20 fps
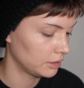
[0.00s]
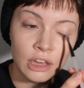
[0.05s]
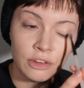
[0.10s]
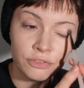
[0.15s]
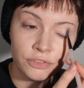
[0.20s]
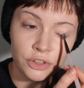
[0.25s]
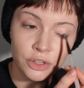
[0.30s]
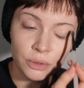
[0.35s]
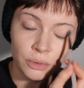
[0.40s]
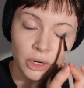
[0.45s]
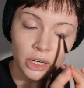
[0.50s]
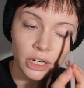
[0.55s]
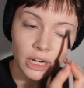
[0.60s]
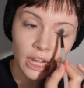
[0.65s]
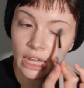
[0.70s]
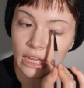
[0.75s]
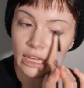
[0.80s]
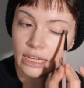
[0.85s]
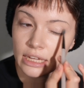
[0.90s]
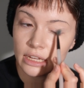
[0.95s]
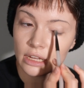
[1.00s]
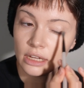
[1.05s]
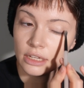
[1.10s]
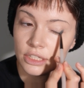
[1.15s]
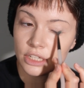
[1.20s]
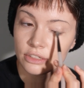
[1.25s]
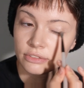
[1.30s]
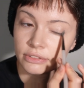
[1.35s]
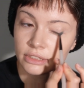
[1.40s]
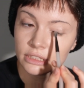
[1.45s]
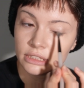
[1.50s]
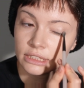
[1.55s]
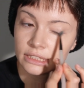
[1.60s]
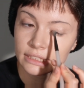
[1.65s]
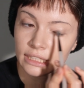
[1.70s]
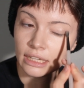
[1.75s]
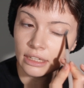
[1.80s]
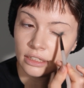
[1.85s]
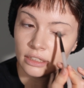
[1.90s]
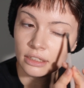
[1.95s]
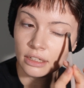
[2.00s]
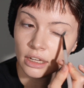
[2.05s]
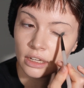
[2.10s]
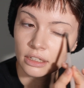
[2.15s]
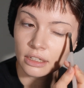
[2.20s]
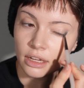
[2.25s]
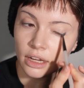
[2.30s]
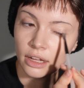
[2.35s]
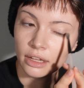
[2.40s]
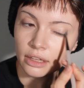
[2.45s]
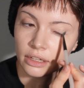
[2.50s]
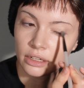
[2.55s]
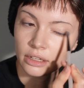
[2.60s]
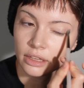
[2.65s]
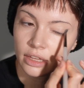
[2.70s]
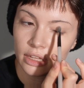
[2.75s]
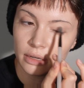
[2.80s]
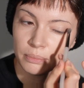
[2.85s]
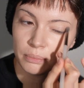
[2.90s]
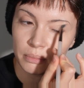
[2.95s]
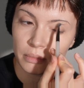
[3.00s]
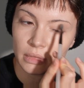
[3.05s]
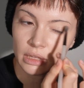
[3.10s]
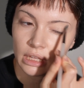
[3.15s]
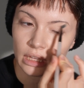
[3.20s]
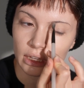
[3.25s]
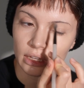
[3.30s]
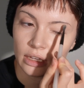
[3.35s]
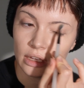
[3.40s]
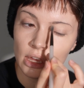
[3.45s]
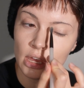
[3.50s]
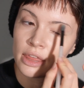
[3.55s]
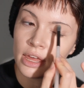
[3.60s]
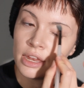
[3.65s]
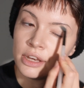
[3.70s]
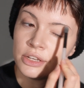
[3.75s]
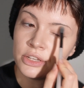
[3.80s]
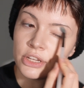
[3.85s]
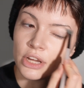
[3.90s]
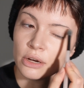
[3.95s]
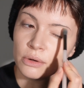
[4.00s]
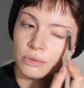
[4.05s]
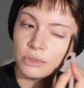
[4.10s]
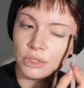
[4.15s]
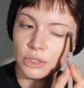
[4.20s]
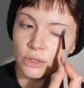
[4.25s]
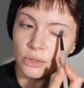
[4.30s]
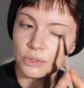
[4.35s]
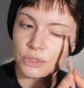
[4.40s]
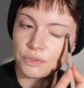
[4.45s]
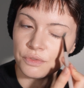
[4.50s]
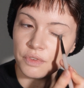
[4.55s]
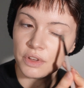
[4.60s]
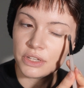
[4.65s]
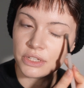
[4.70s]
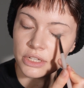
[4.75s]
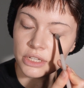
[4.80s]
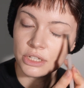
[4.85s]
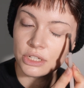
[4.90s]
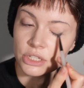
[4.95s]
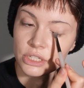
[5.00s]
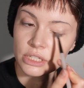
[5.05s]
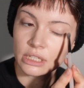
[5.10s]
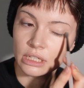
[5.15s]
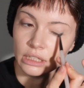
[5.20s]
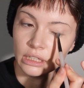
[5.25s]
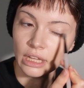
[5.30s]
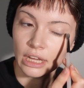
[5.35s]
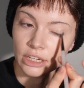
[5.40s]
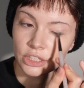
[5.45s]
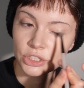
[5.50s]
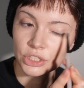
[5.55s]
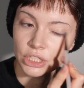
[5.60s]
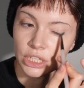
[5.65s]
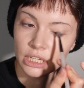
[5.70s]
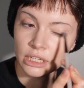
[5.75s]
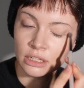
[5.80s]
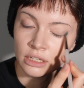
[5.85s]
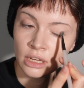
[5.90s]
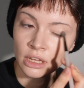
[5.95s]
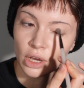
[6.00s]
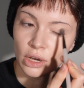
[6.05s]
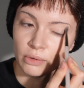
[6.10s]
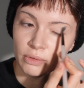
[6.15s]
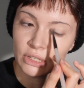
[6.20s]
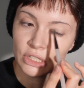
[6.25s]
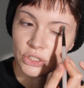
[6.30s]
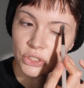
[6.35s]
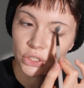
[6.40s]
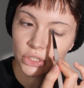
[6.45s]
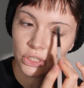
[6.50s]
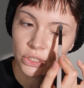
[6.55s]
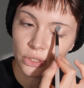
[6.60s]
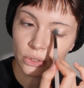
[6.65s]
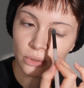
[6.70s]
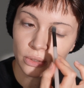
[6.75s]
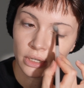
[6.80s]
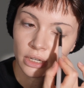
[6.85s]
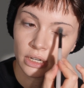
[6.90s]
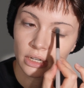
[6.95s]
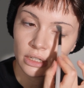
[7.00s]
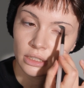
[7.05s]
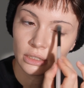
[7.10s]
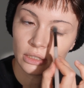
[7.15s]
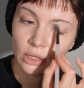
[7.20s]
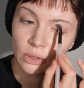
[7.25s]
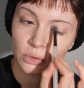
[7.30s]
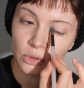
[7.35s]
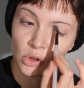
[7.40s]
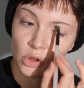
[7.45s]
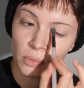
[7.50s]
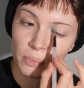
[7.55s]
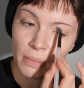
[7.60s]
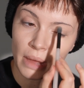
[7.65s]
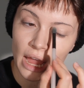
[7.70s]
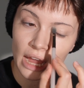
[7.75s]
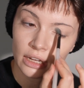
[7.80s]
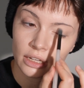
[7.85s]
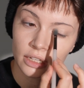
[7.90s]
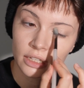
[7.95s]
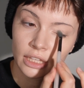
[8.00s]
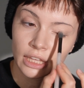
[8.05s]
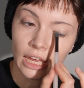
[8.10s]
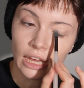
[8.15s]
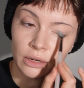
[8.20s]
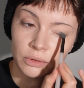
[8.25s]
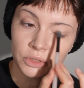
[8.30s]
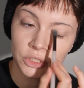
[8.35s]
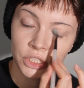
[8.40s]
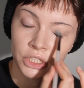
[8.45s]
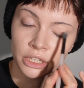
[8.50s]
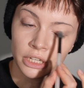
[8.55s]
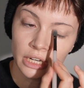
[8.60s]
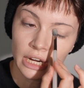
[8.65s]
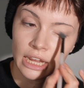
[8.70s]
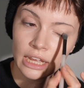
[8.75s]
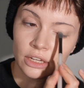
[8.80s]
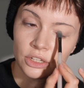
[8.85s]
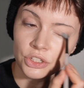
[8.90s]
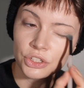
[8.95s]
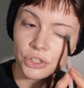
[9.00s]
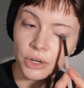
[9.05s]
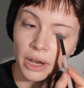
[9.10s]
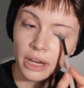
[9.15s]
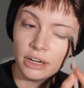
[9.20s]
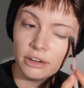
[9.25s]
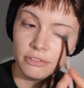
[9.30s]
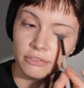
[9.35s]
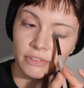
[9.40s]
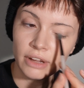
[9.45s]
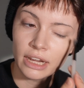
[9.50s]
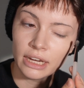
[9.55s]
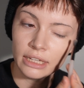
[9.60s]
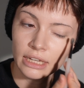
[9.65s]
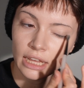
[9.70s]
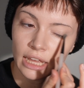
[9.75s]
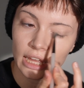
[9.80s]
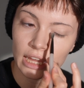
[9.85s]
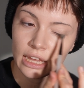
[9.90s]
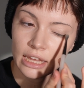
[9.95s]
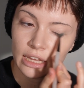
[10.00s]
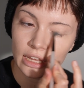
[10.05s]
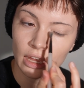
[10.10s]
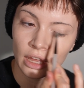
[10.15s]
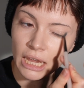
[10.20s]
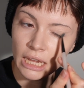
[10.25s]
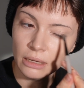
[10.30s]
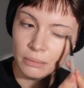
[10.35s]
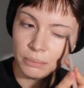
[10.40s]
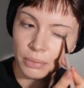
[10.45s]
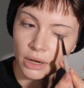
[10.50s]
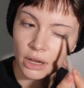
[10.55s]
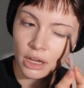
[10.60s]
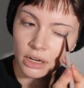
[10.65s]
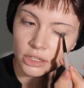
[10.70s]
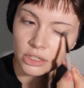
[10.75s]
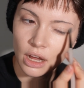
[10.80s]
If you are a different skin color than me, then don't use Vintage Selection. Go into your local MAC counter and try to find a paint pot